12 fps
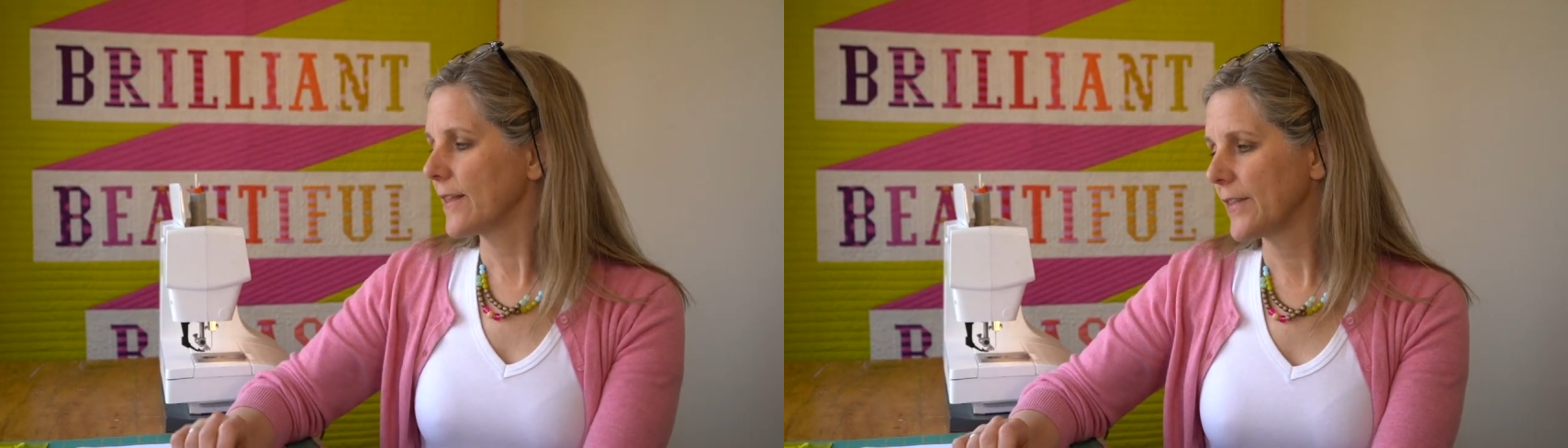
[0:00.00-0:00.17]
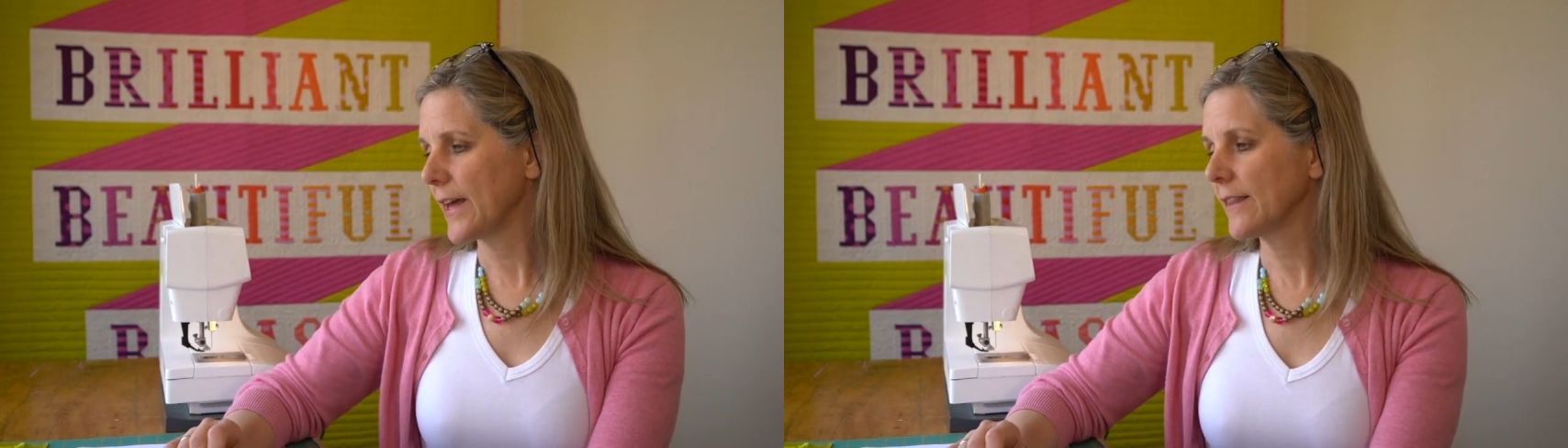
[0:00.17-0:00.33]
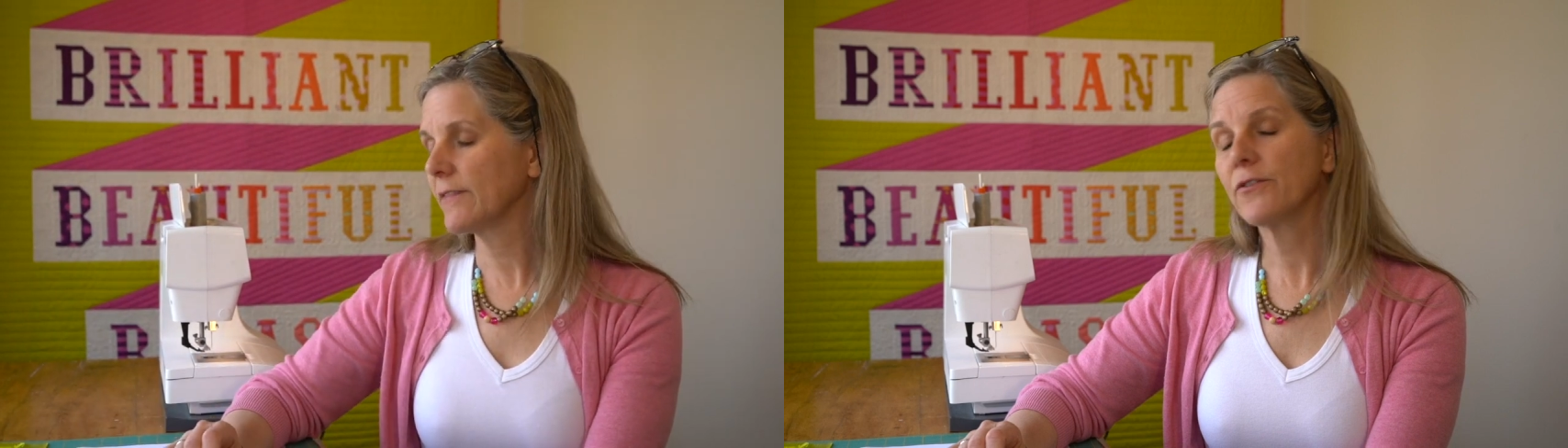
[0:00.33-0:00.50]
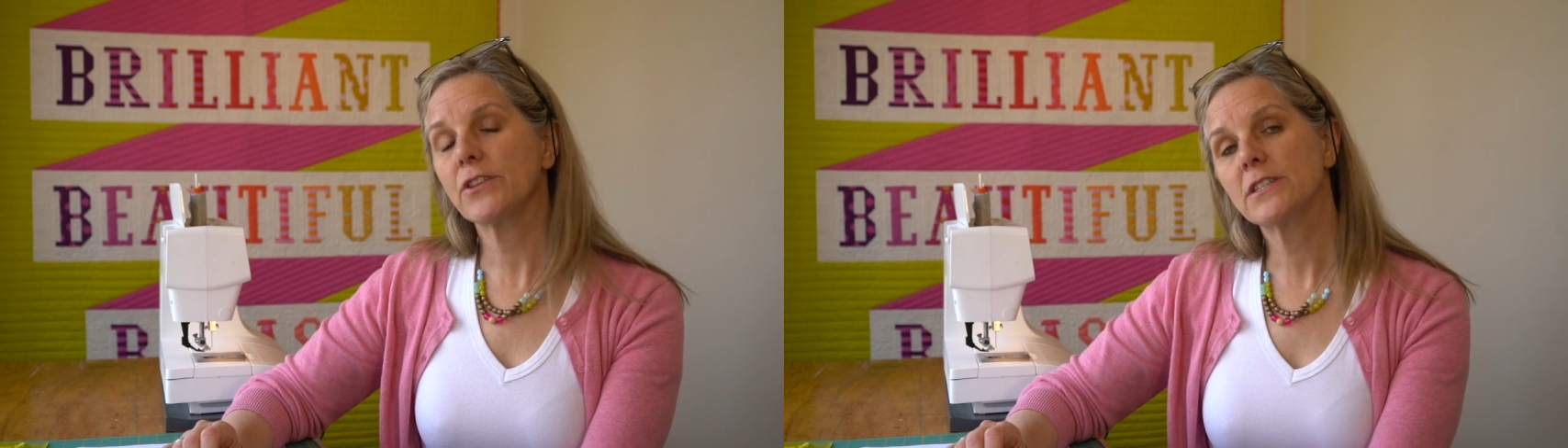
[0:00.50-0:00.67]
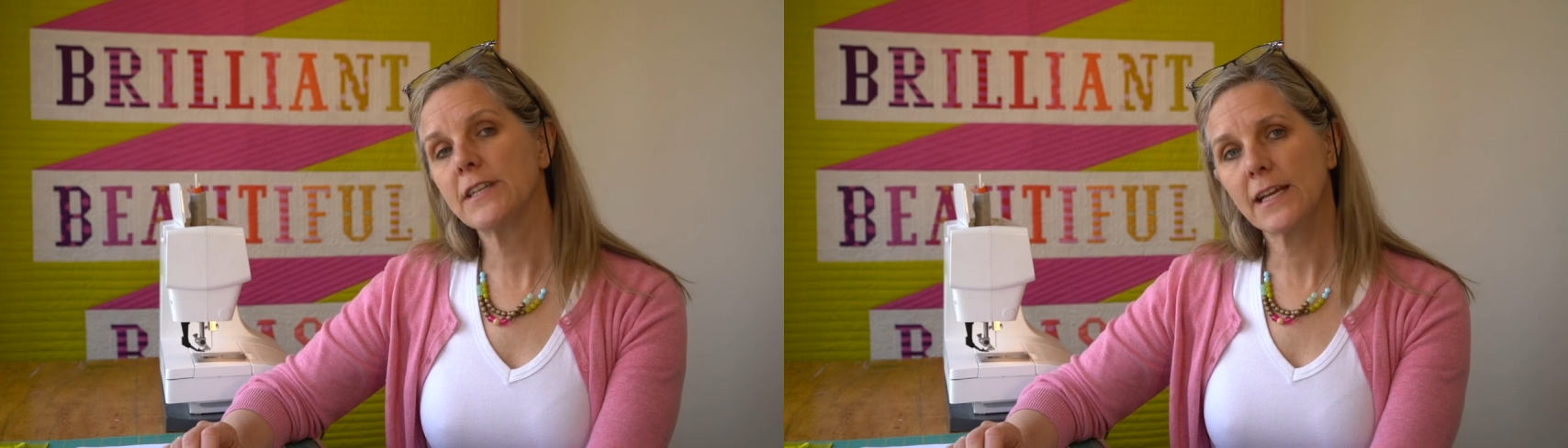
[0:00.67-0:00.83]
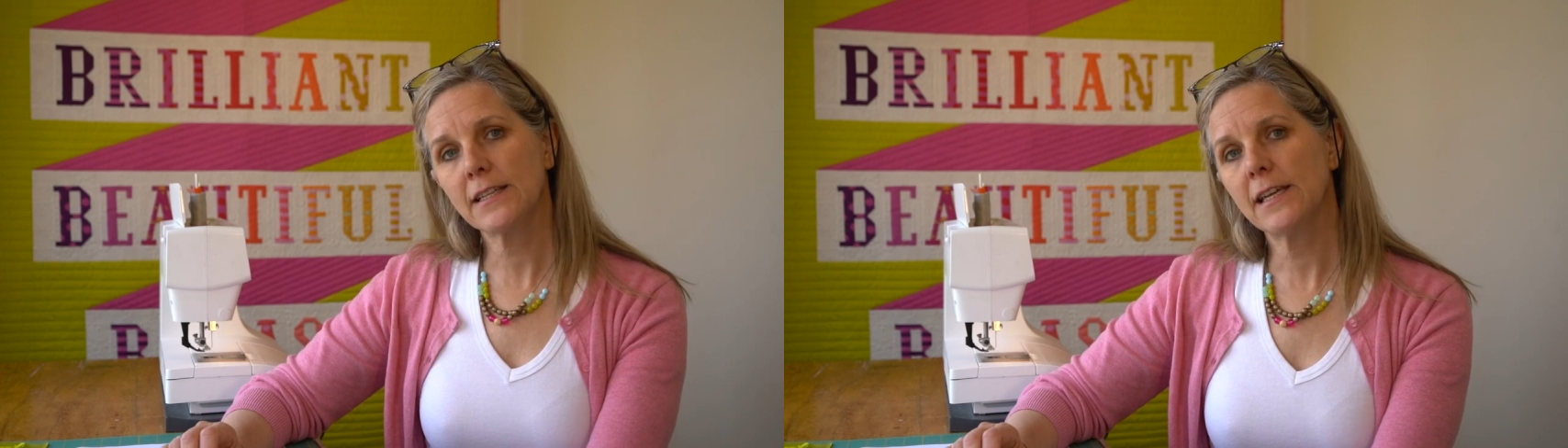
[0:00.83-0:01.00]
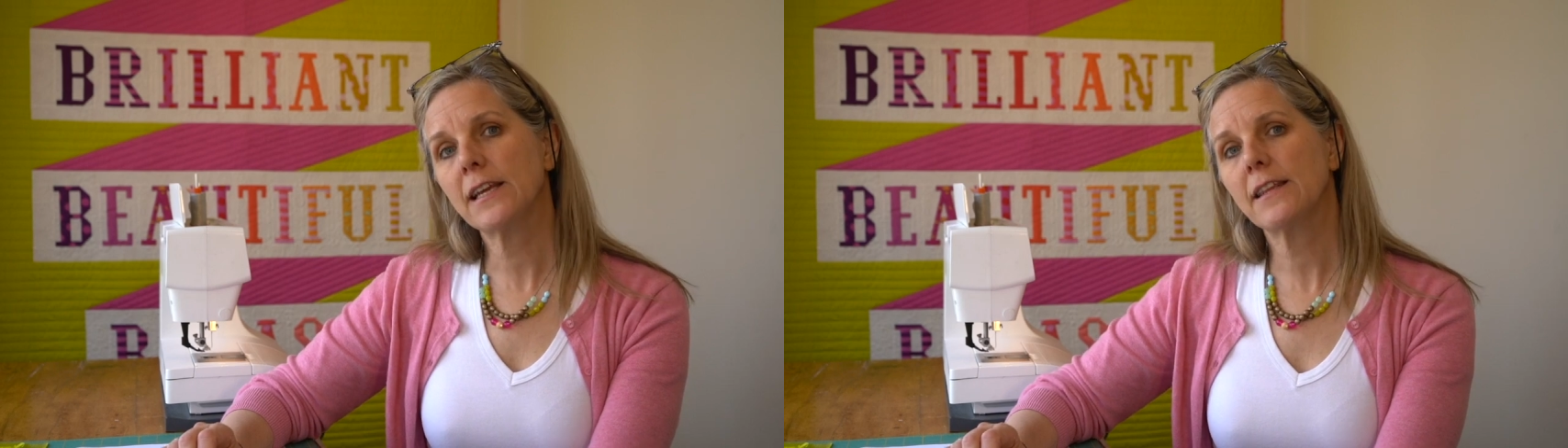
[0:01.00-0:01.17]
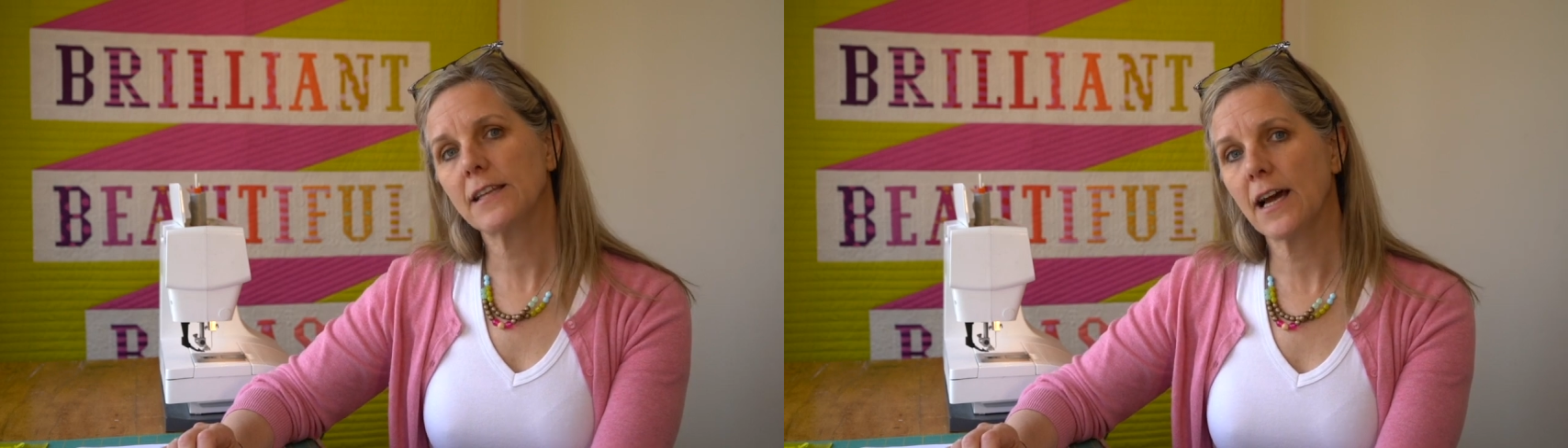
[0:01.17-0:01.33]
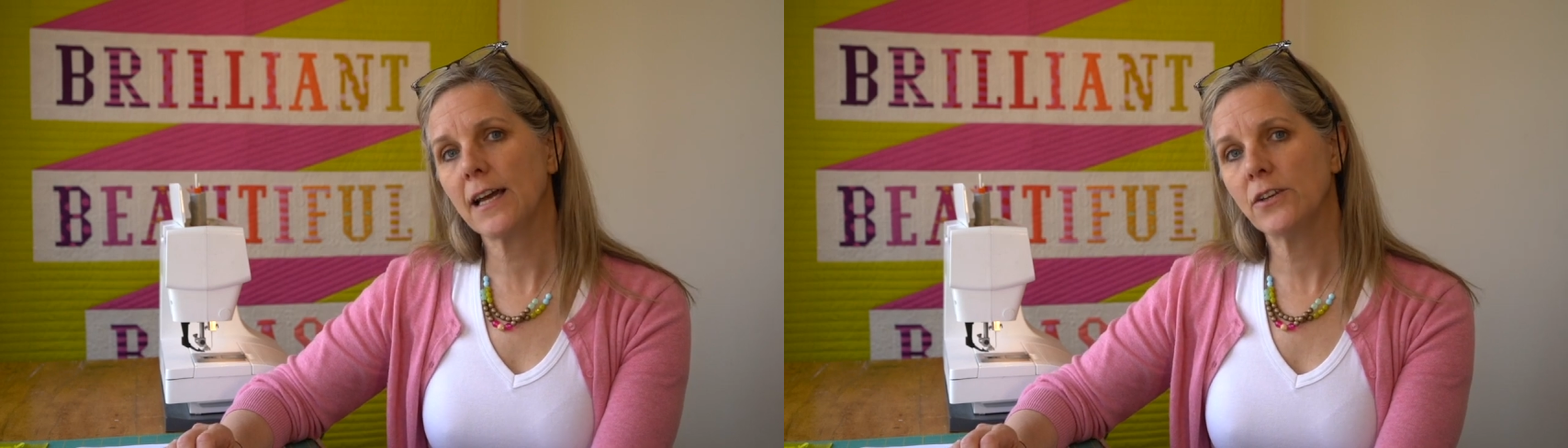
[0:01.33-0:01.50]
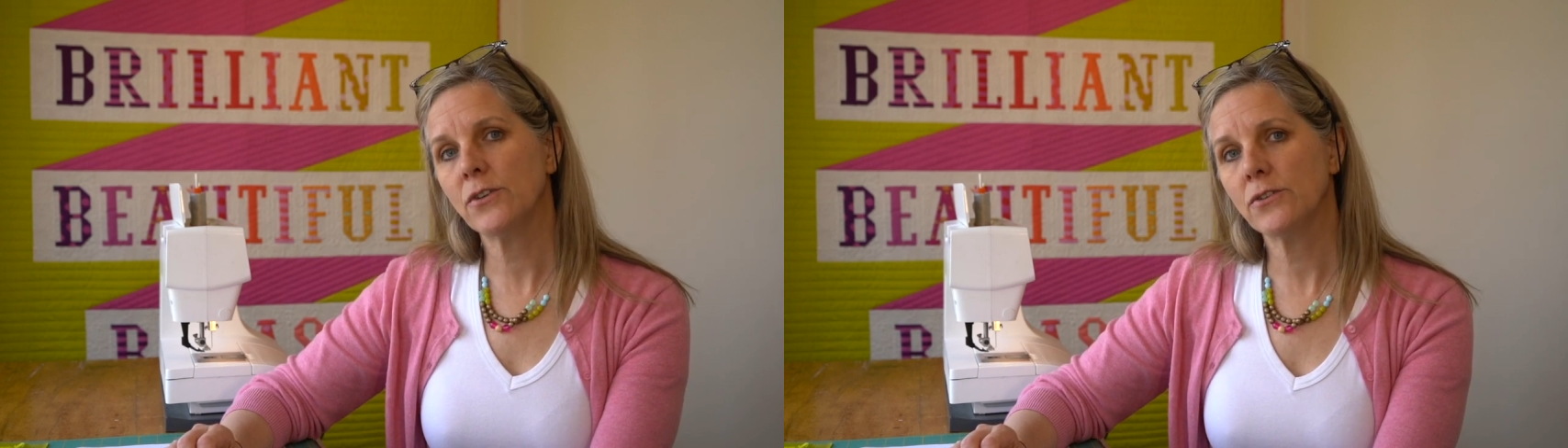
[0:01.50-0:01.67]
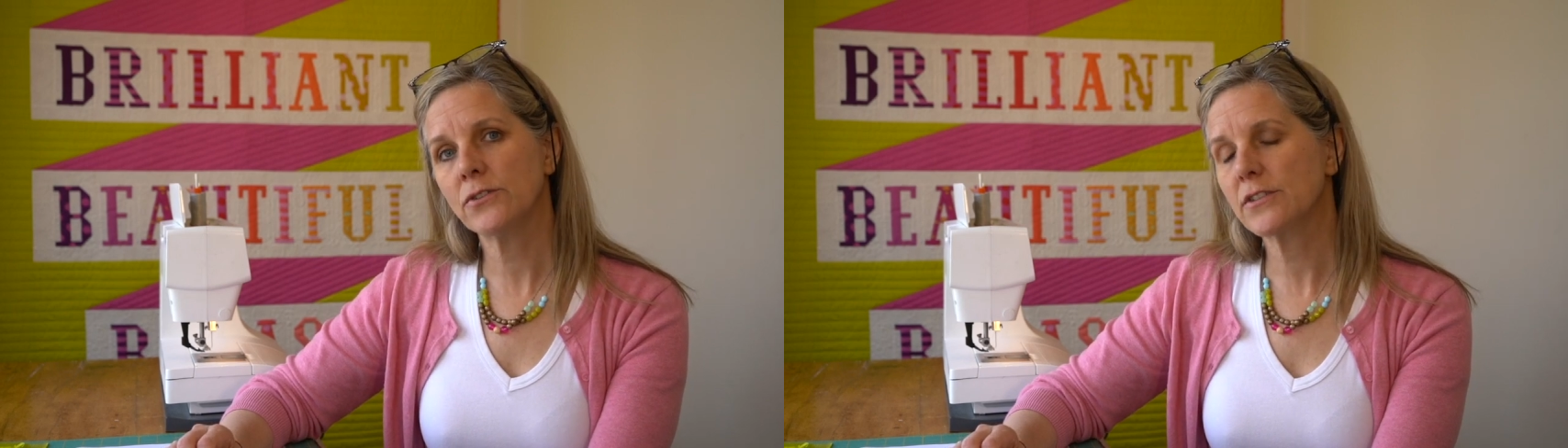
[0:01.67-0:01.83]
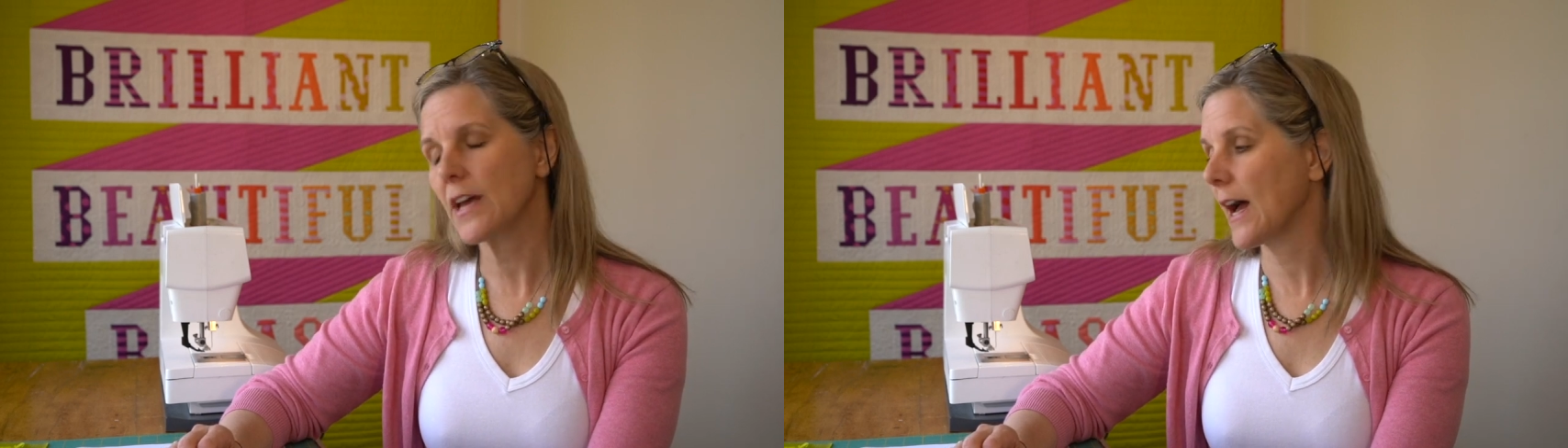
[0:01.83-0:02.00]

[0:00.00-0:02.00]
Then for the technique that I use